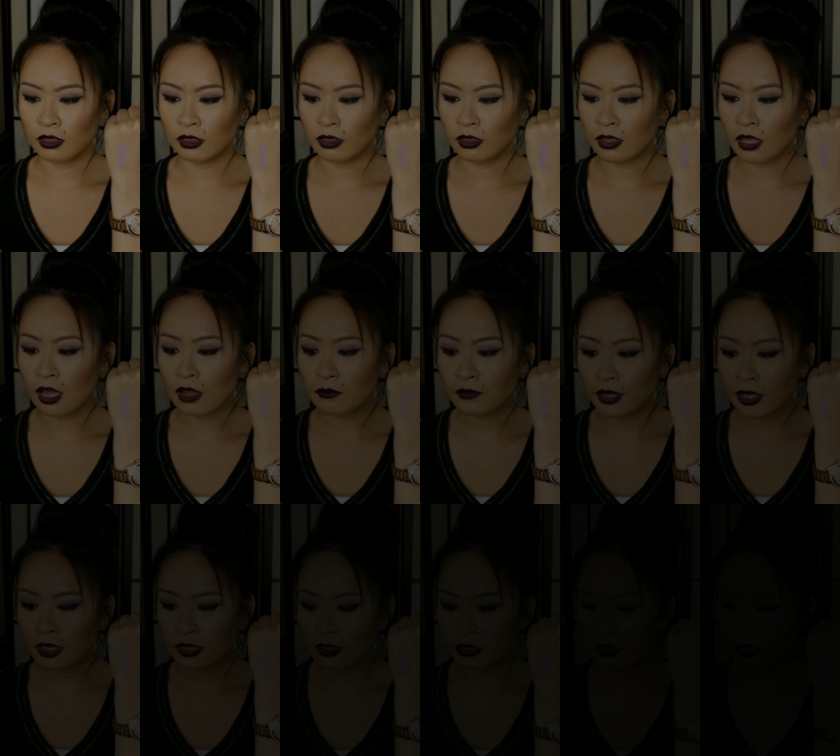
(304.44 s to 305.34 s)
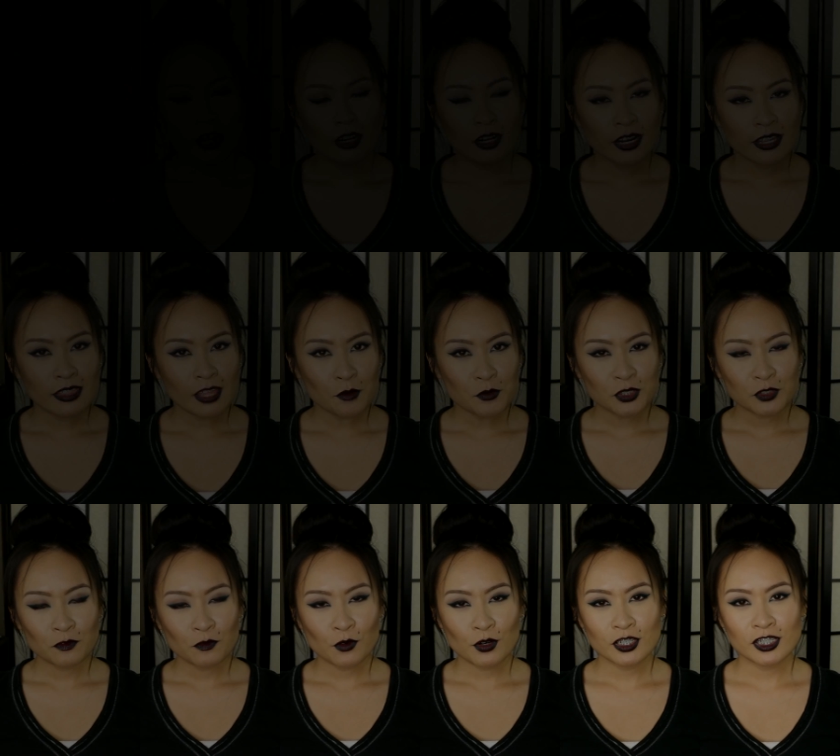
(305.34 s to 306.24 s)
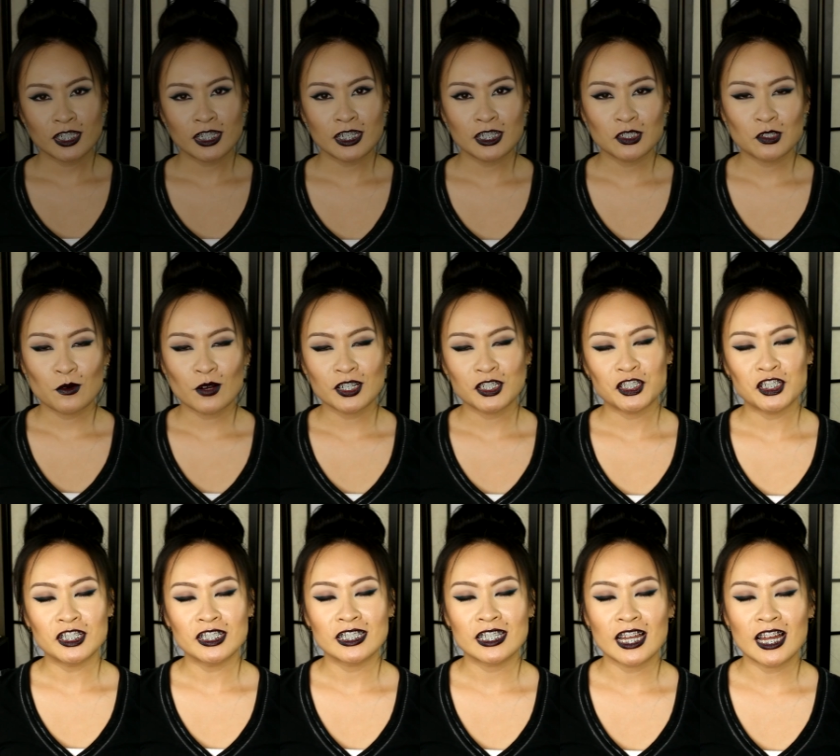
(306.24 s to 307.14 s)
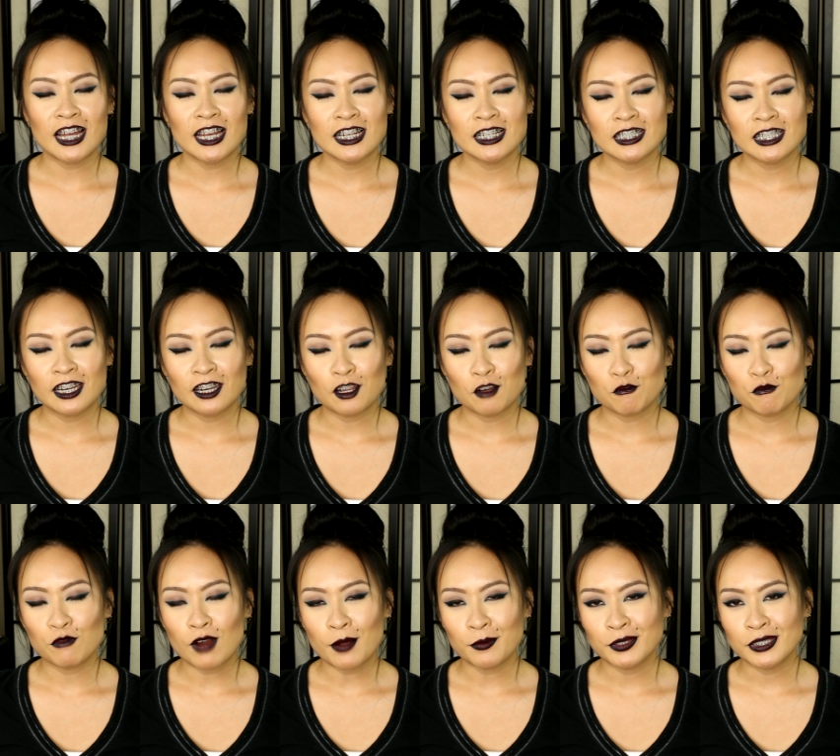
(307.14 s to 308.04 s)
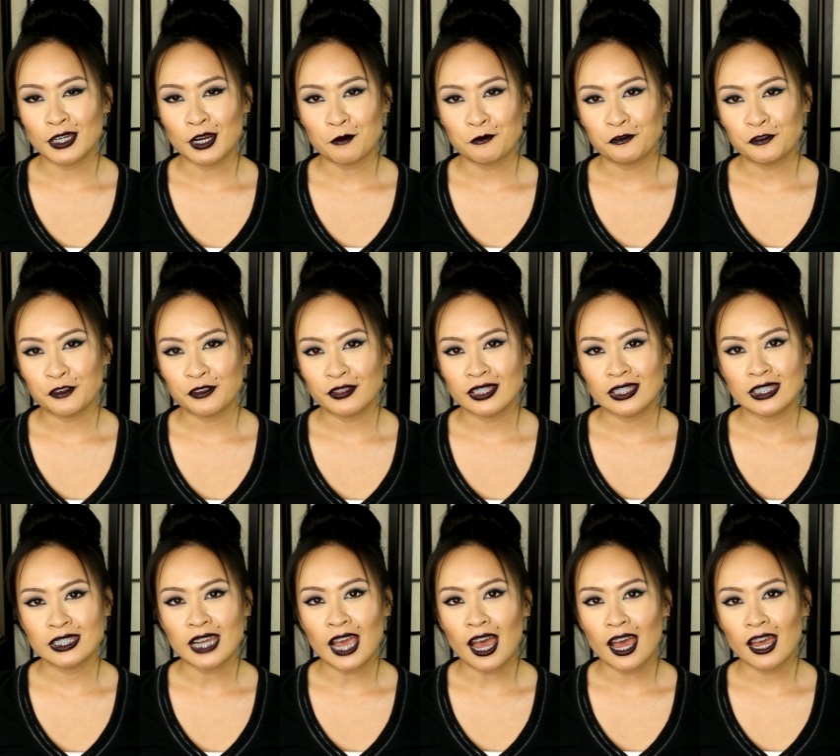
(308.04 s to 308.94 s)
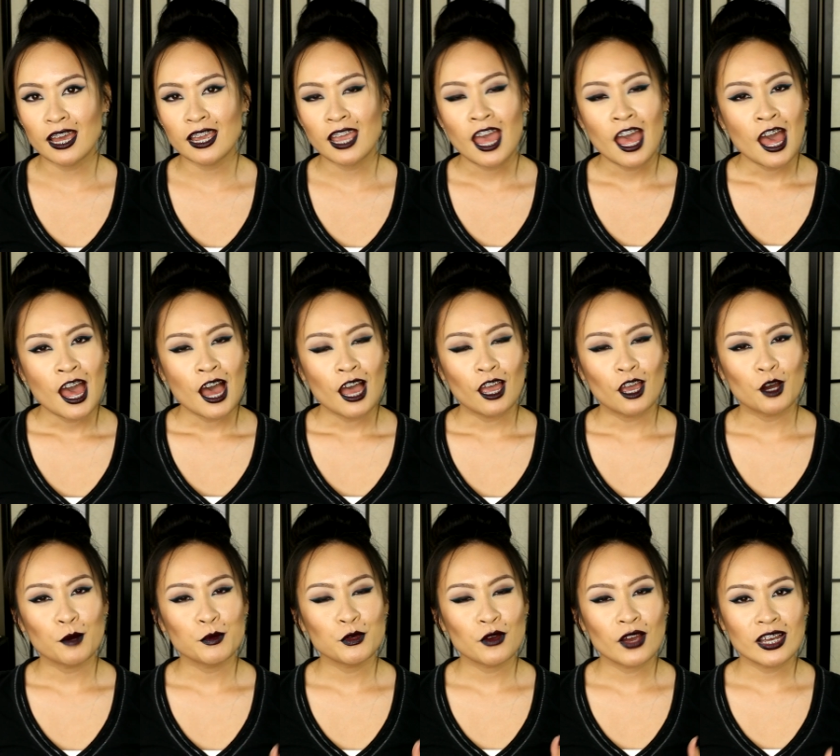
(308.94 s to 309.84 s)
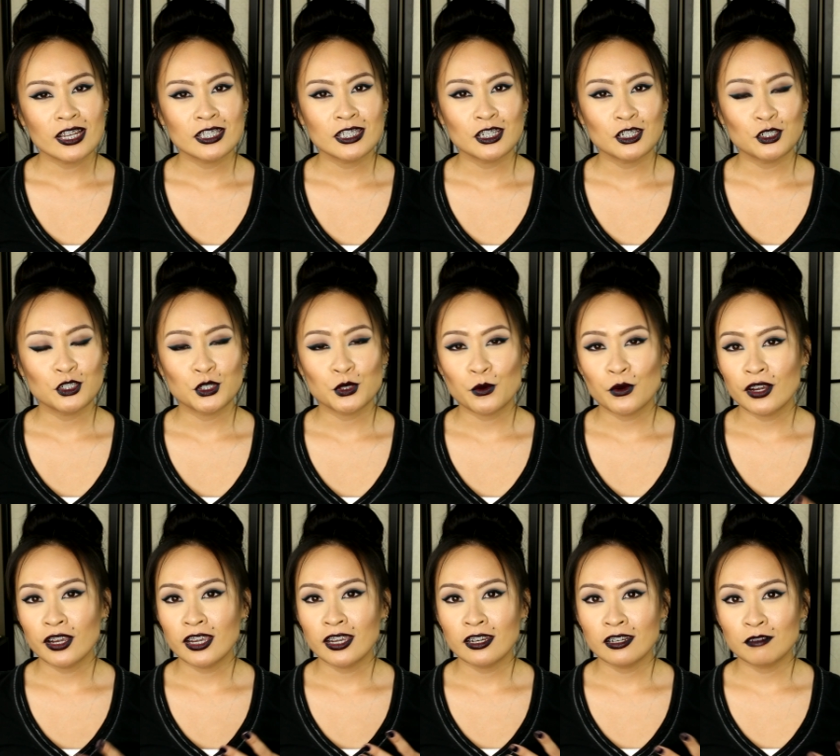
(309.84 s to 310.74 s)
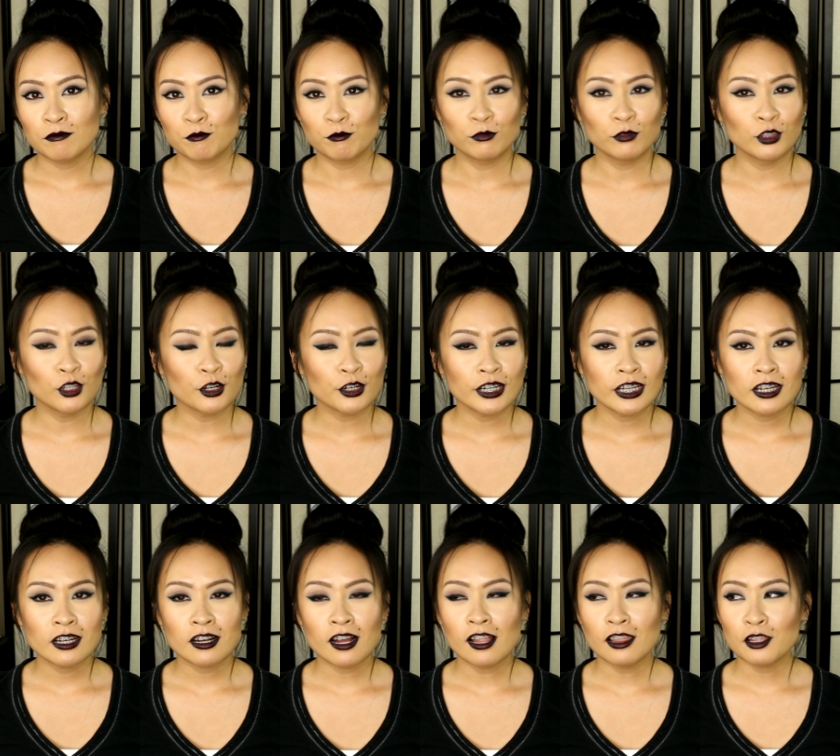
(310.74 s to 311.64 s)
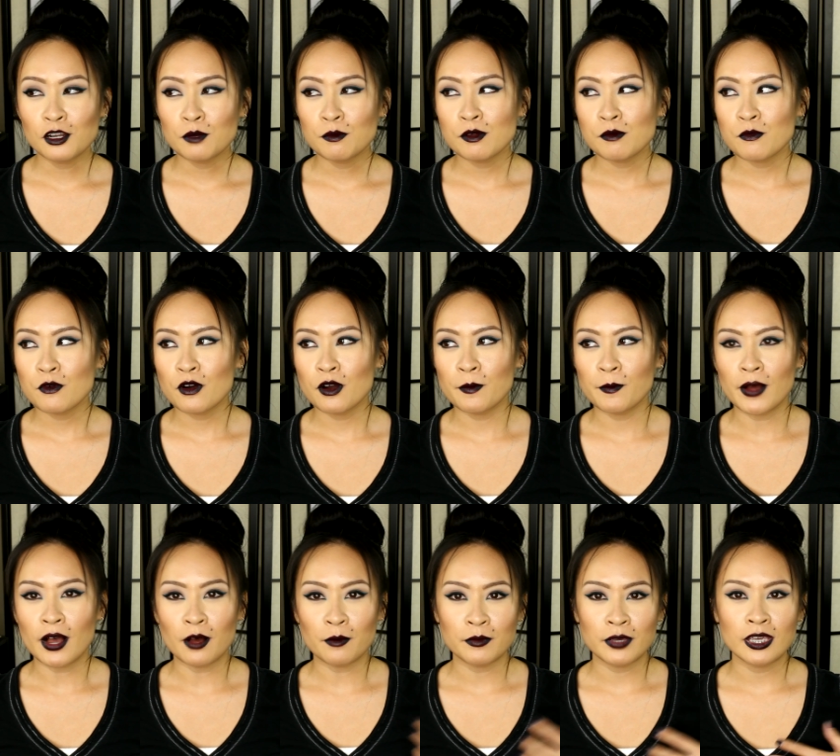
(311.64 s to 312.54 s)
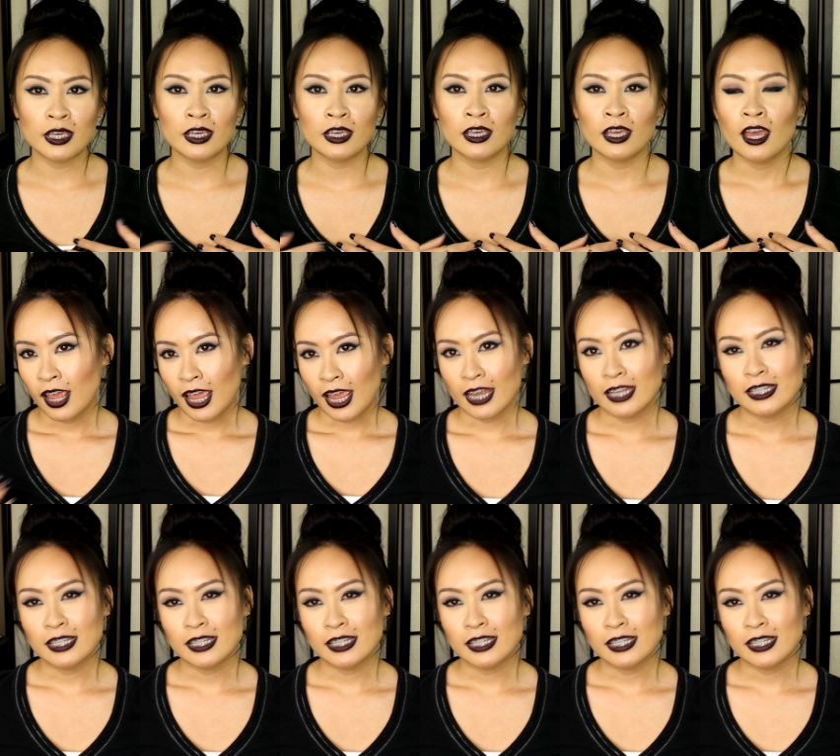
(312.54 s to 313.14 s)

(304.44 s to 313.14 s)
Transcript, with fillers: love it. All right, that was 14 questions, guys, and it wraps it up for this tag. I hope you guys enjoyed learning a little bit more about me